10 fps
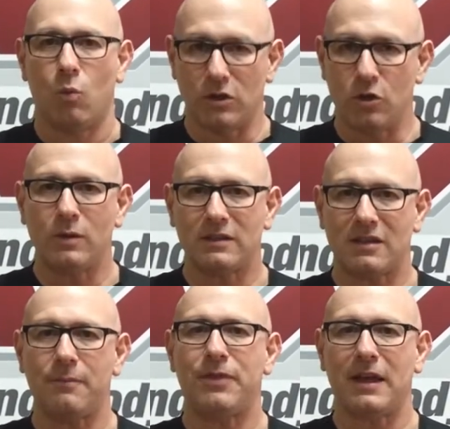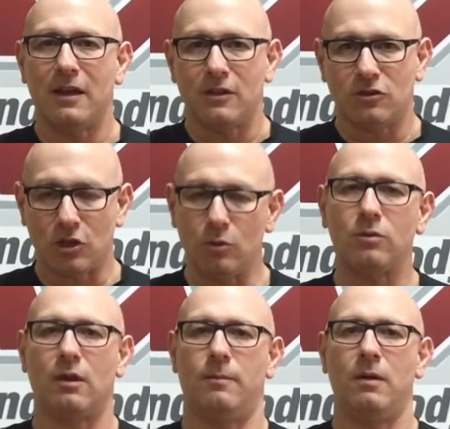We're doing something
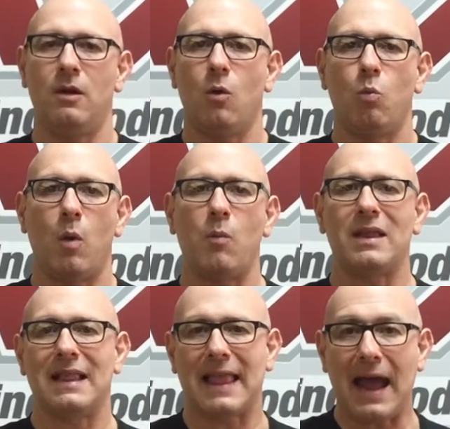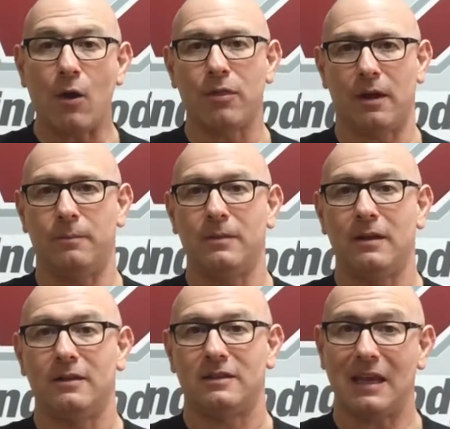to them when we allow
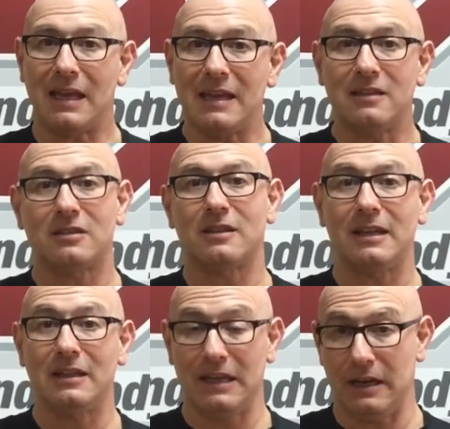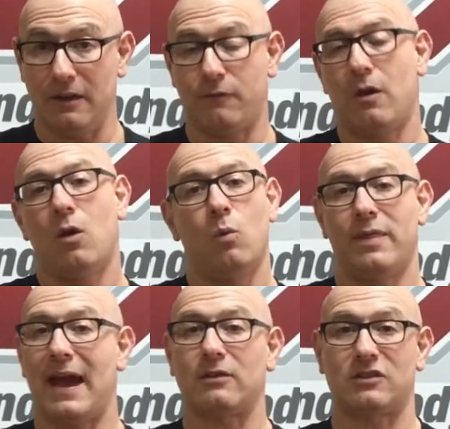them to easily leave
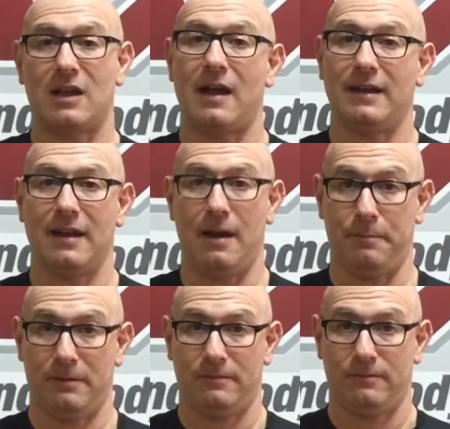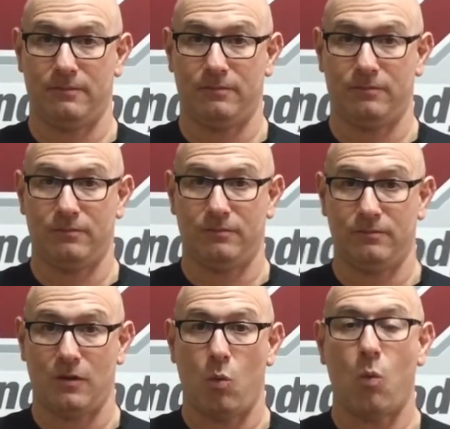without signing up.
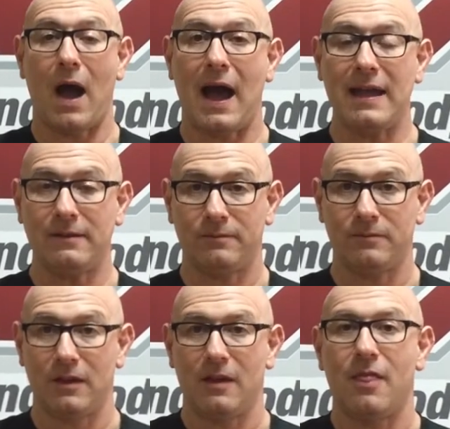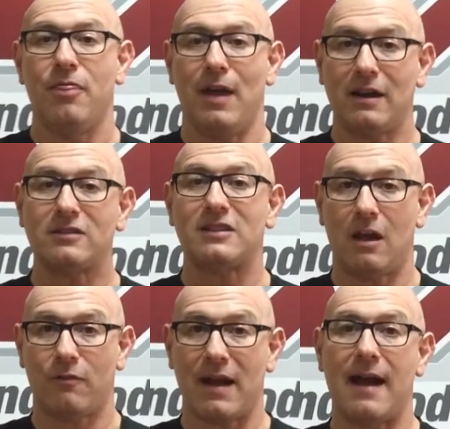Why? Their
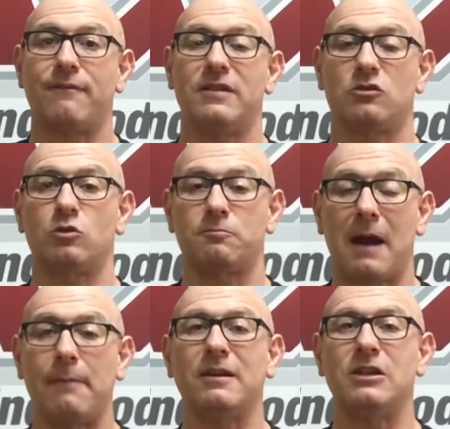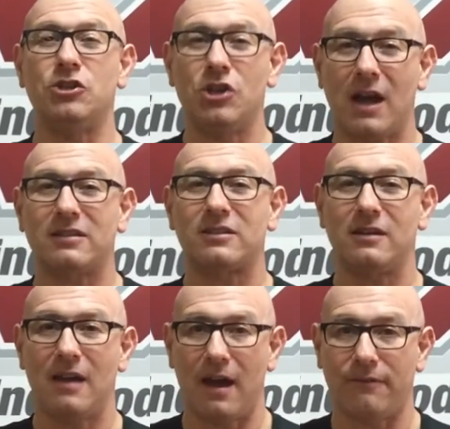self-confidence was probably just
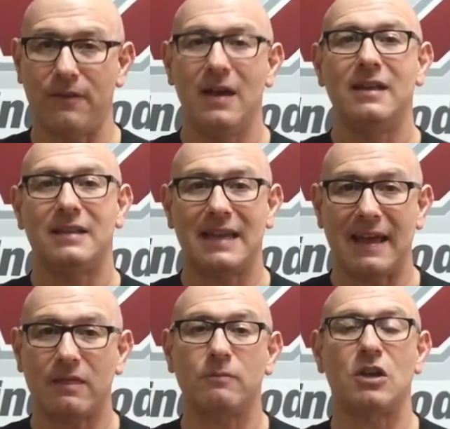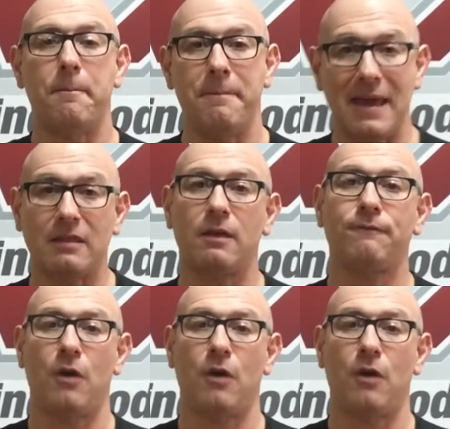enough to get them to make the